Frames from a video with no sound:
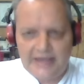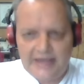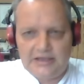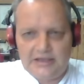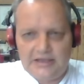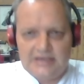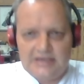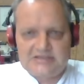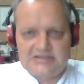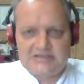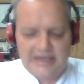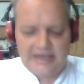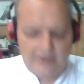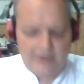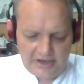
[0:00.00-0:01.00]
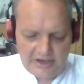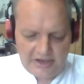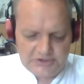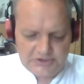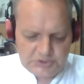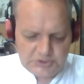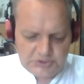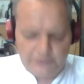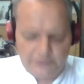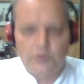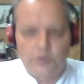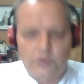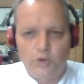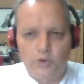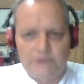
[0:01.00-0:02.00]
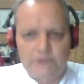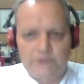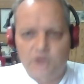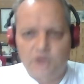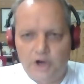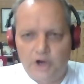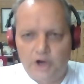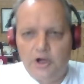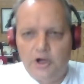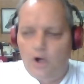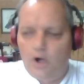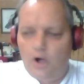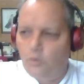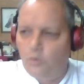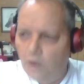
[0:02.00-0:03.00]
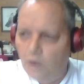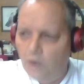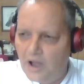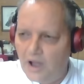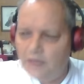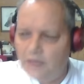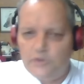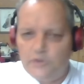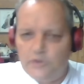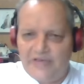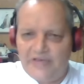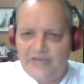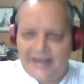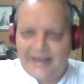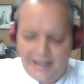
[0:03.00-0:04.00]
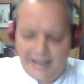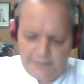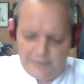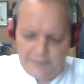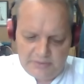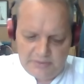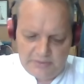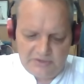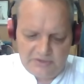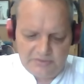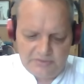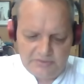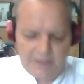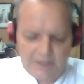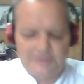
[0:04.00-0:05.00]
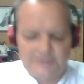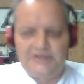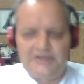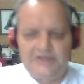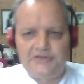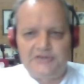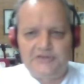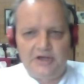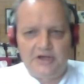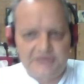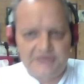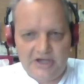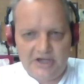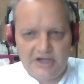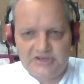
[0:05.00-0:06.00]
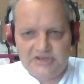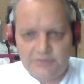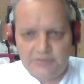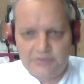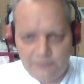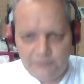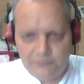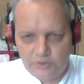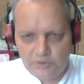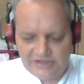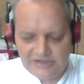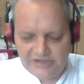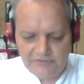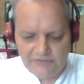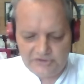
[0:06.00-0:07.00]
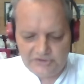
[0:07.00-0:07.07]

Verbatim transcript: years later, I understood from the word of God why would that happen? Because the Bible says in Isaiah chapter 14, verse